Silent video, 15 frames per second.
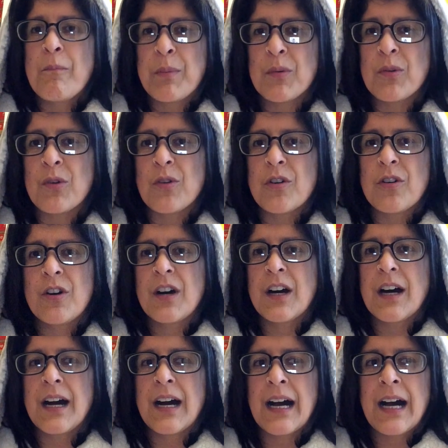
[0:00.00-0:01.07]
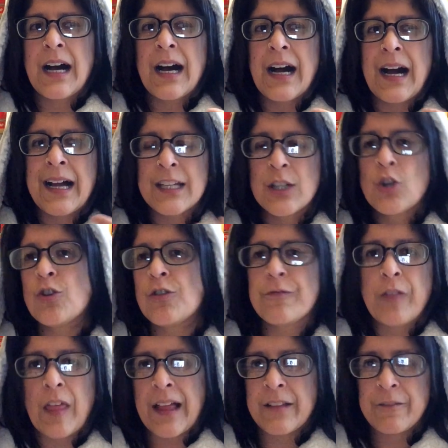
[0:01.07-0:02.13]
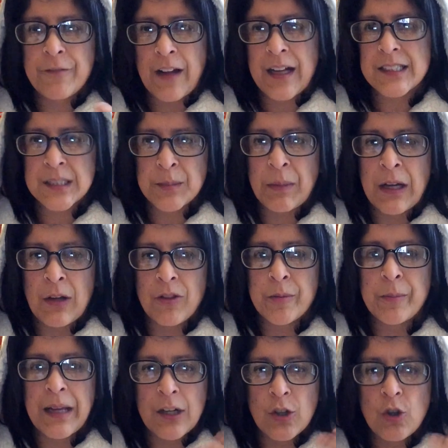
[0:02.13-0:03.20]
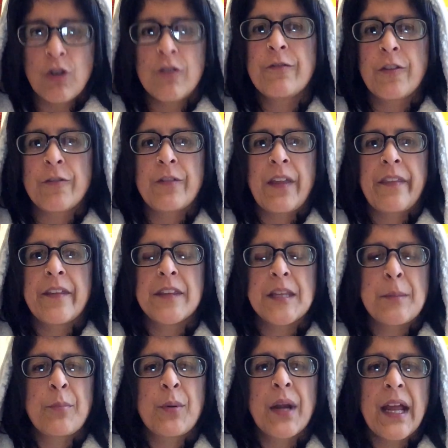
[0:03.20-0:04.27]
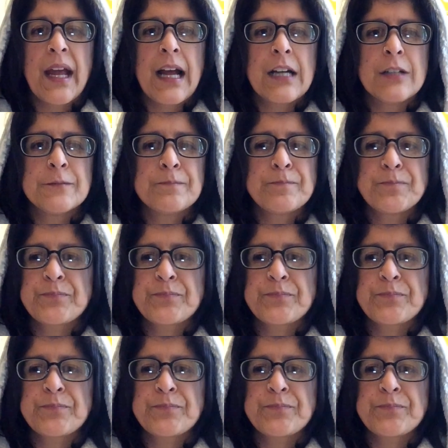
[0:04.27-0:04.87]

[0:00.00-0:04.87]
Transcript: But I love that fact about them. I love the fact that they bring out